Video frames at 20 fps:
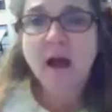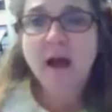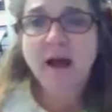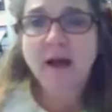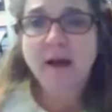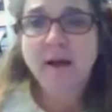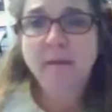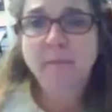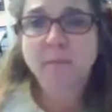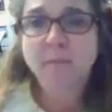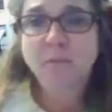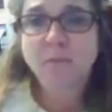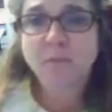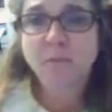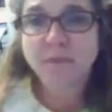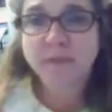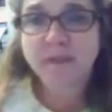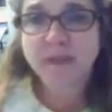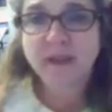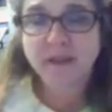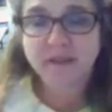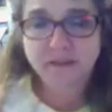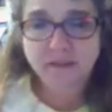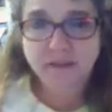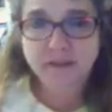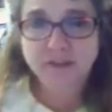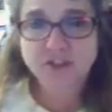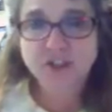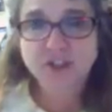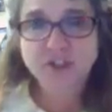that
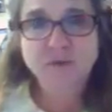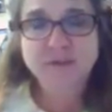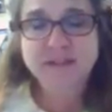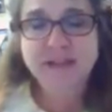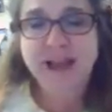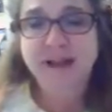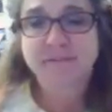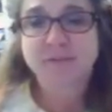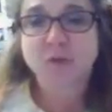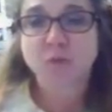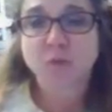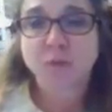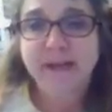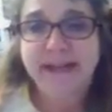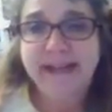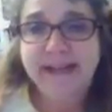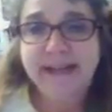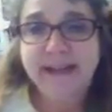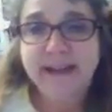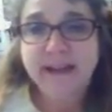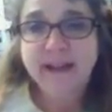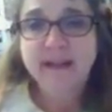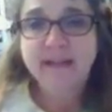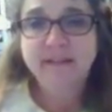the students have to read.